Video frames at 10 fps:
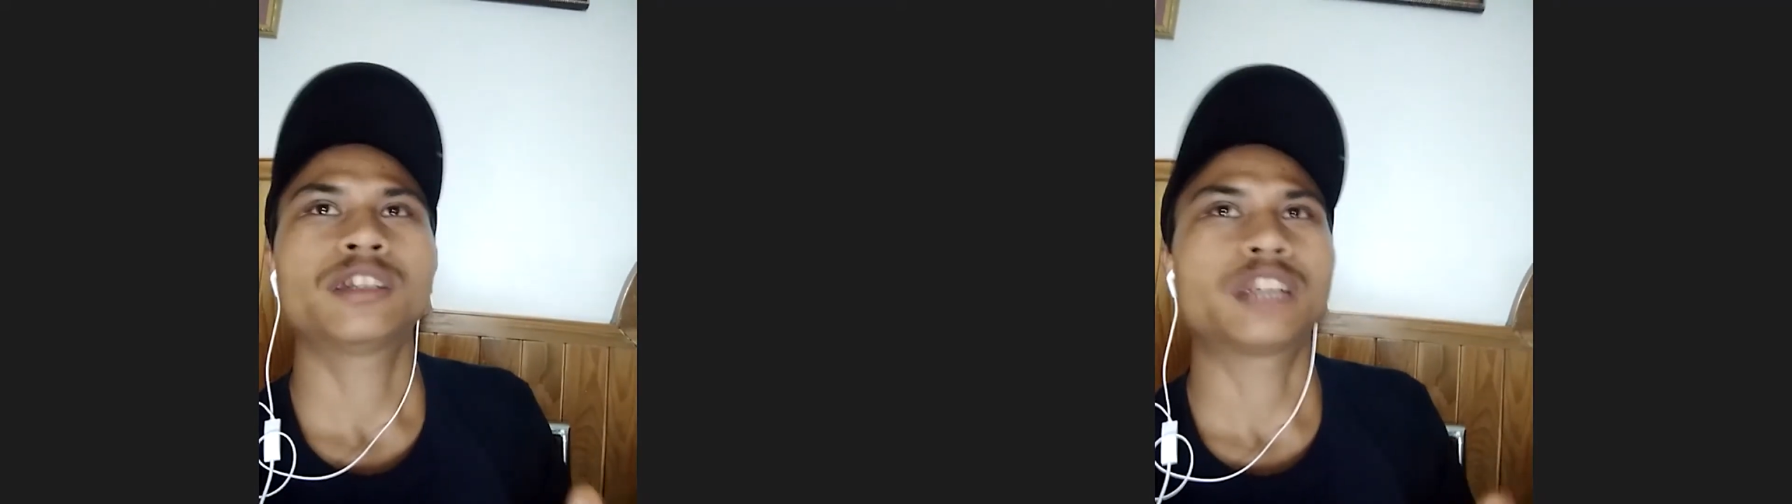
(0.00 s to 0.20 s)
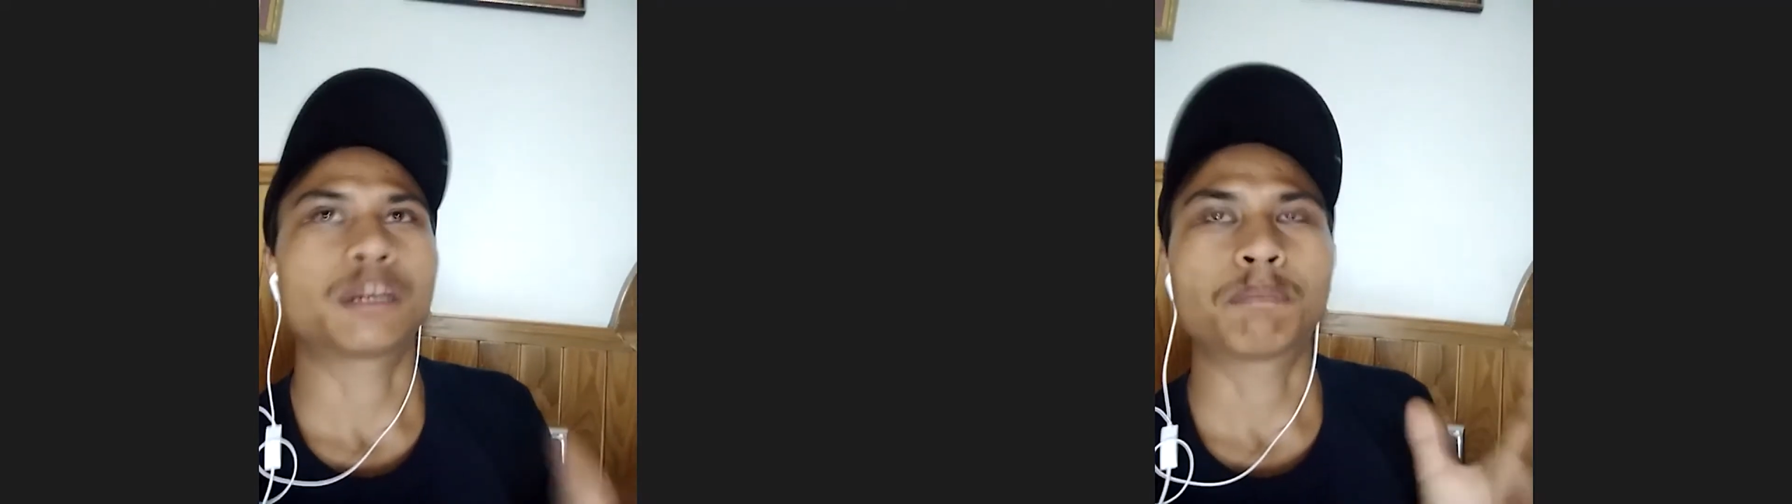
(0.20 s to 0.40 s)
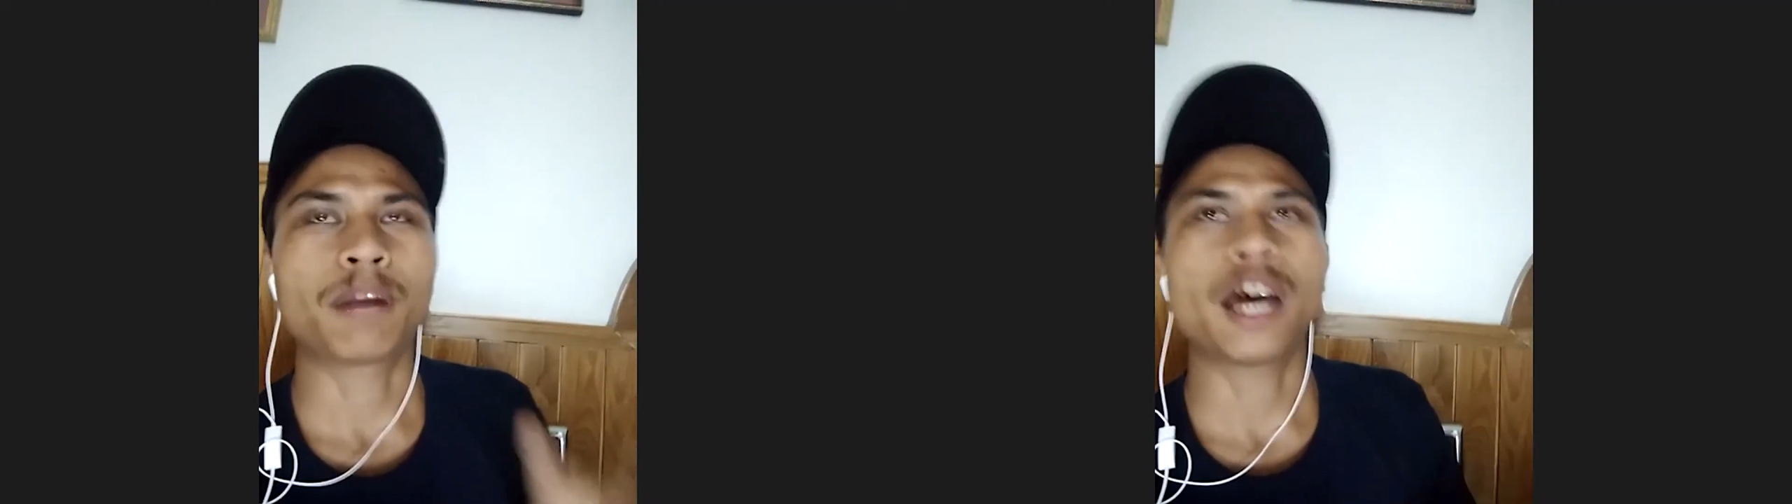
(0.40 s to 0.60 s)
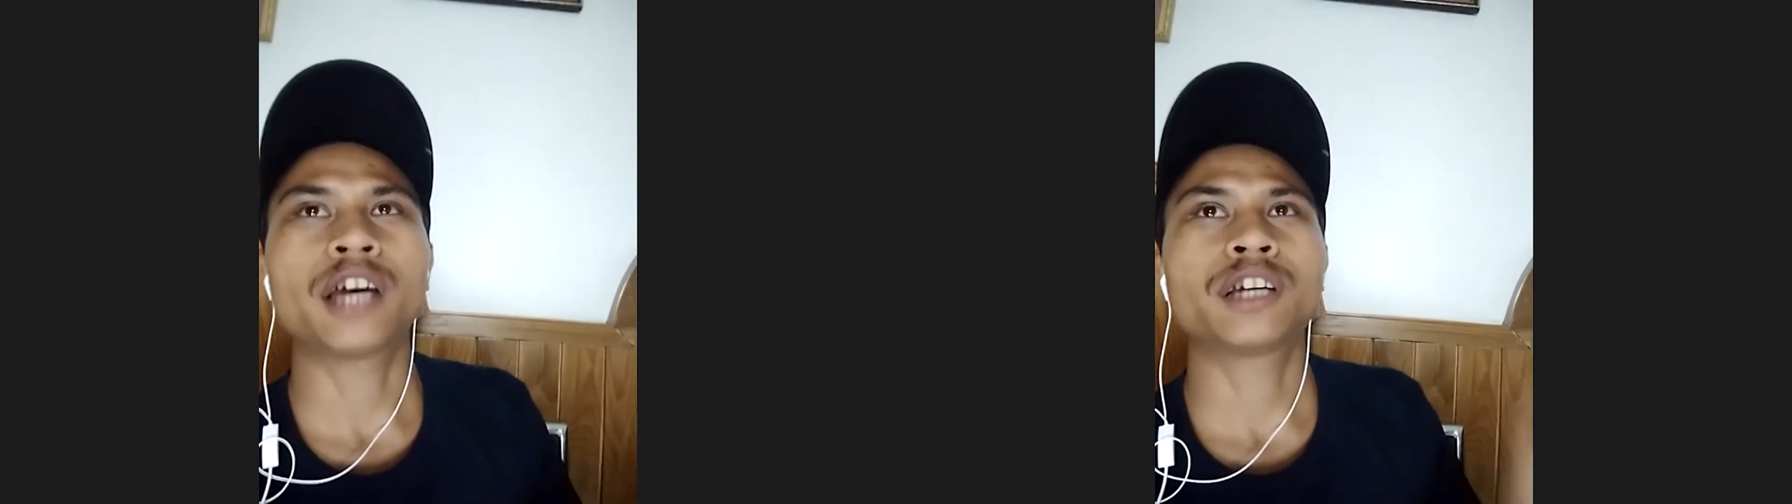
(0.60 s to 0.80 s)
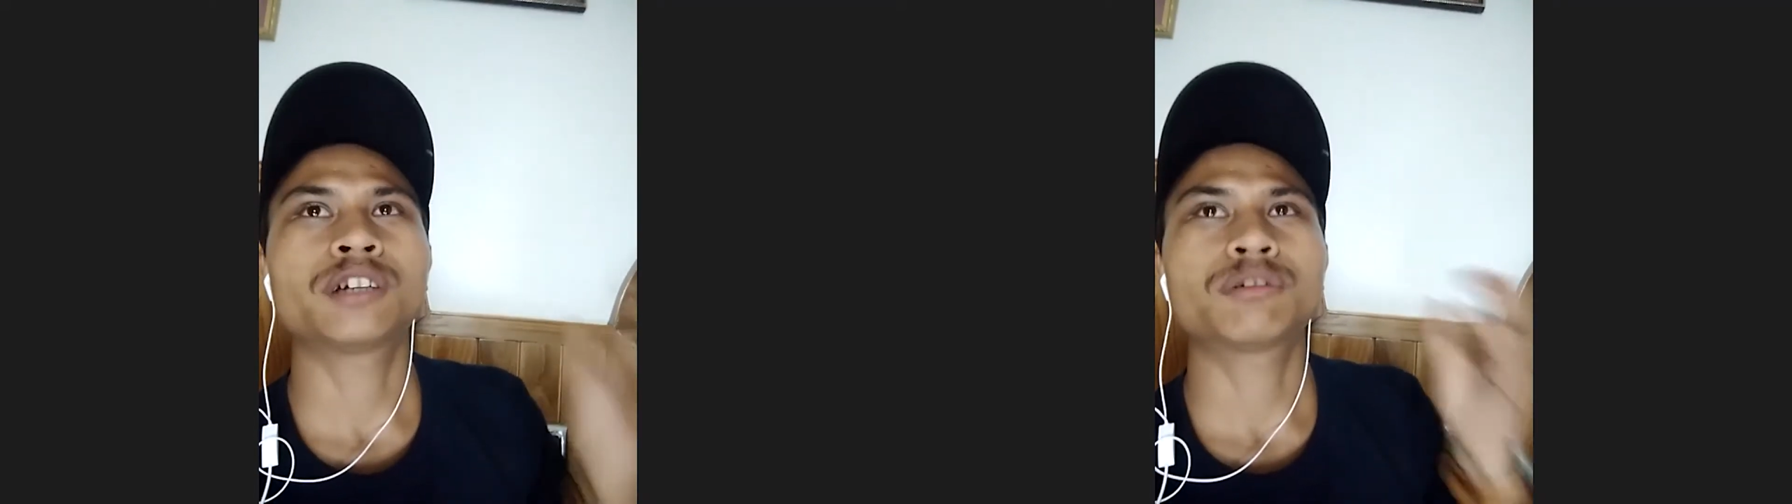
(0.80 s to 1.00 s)
the
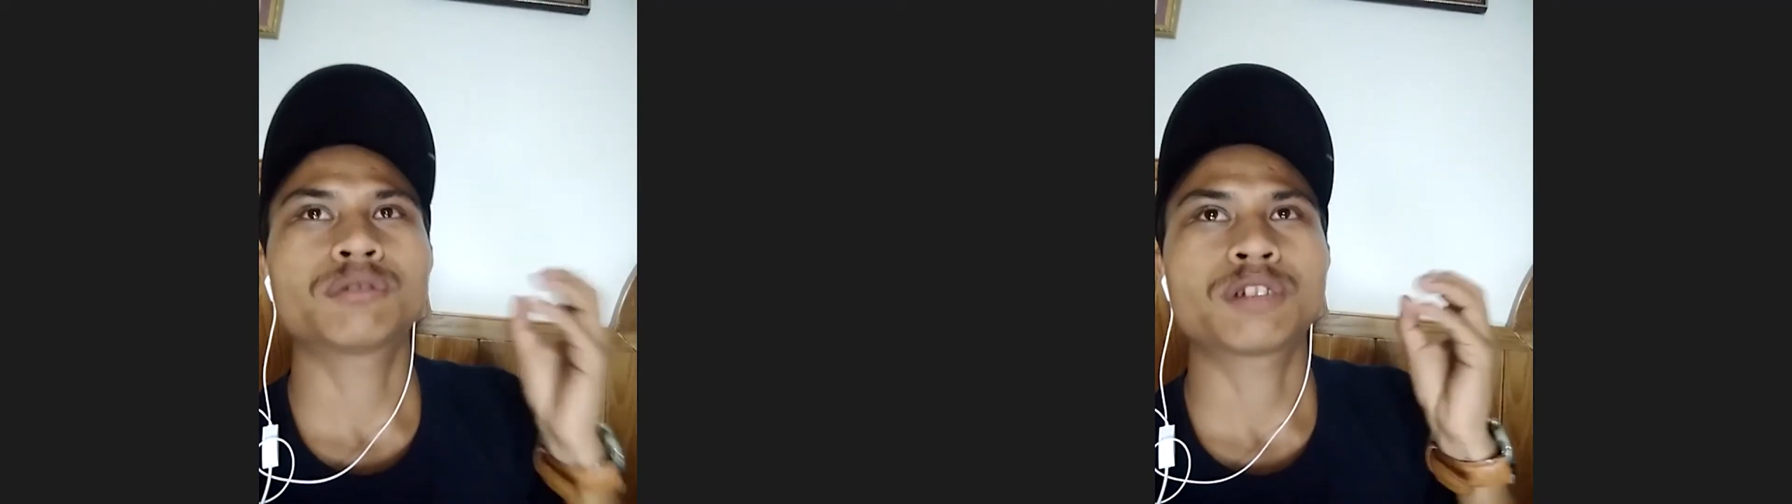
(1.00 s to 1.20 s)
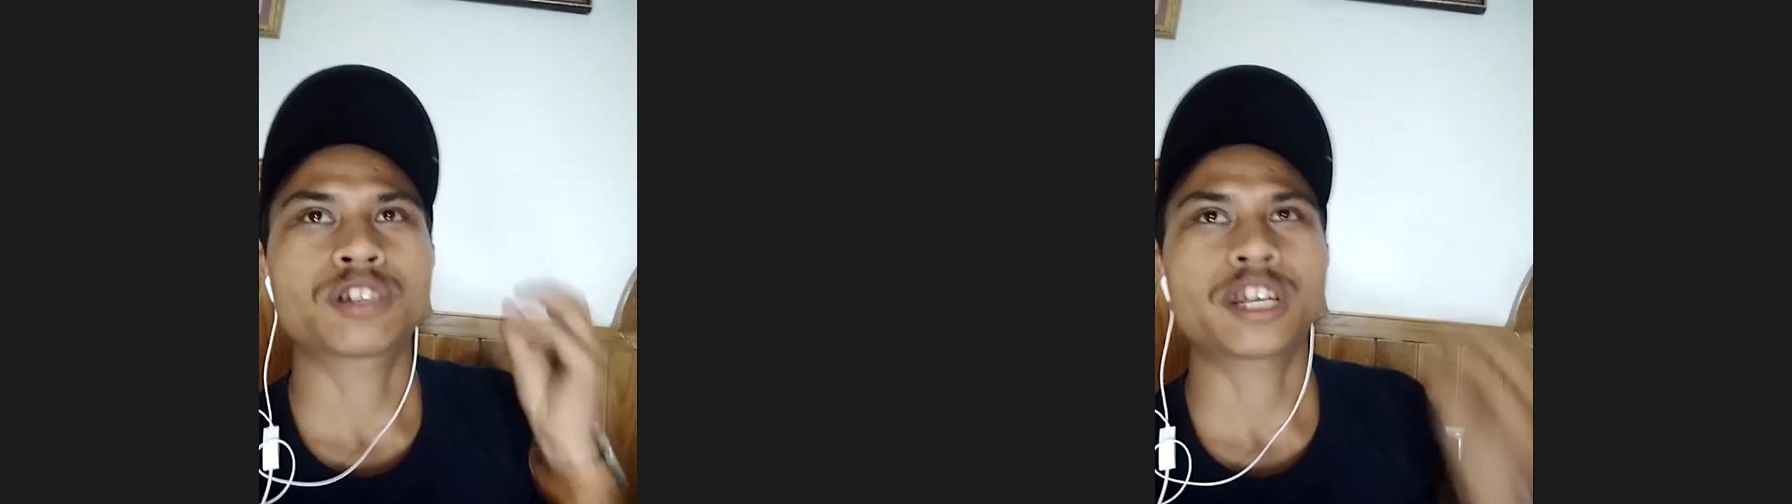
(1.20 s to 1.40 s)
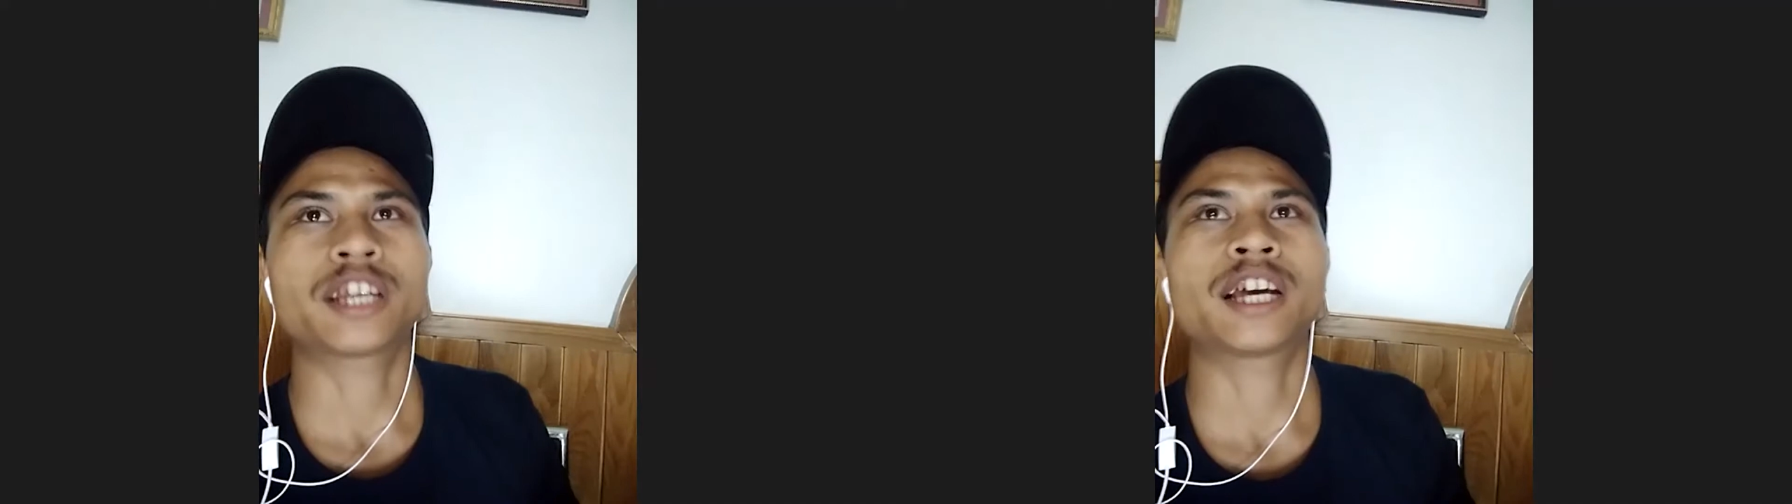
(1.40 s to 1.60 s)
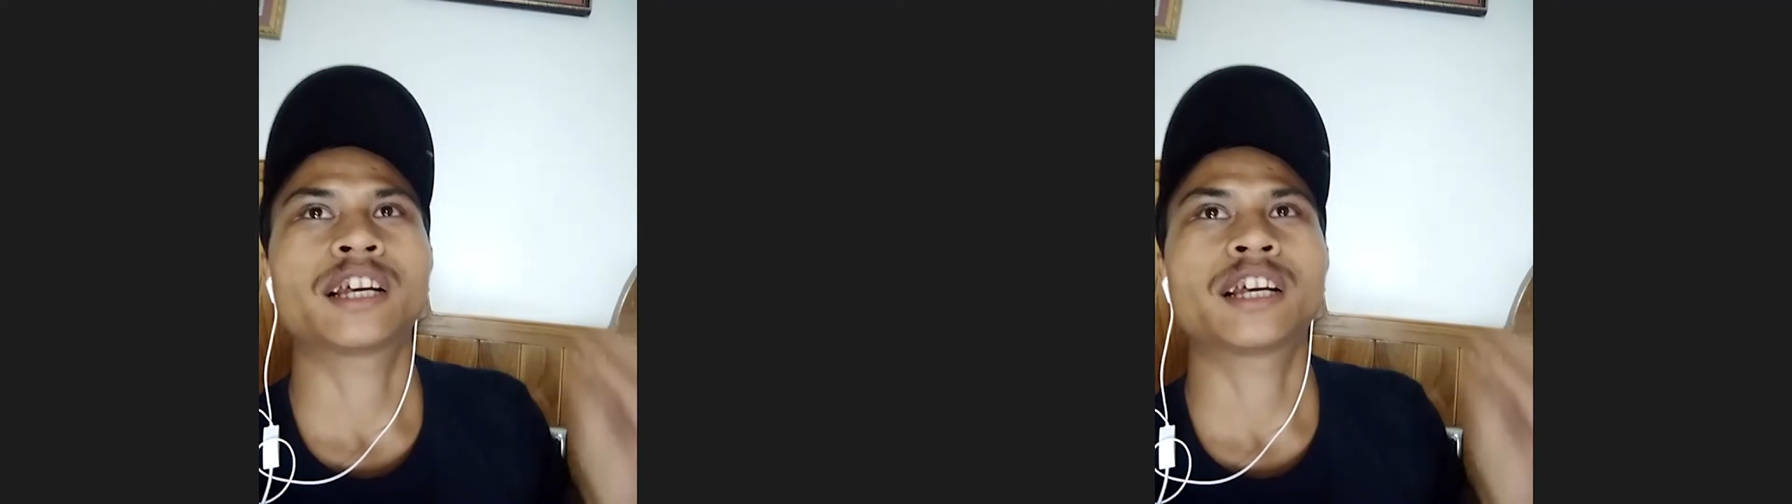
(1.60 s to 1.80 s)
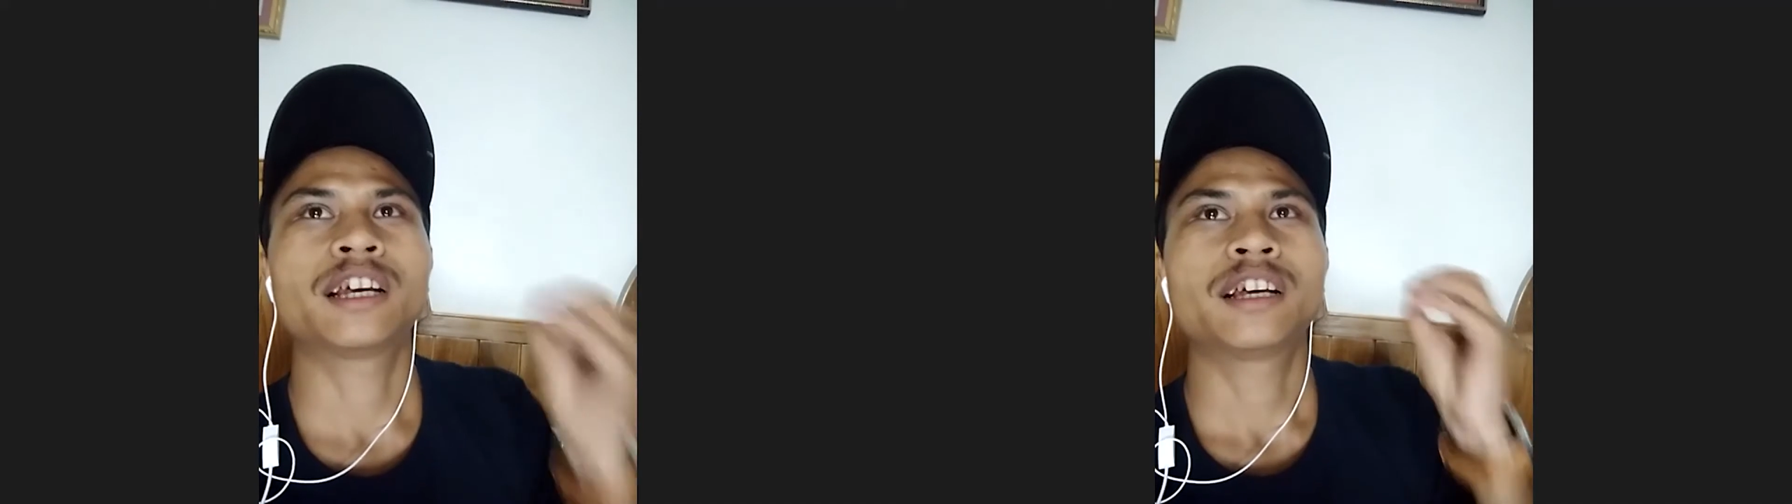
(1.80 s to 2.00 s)
reply was say that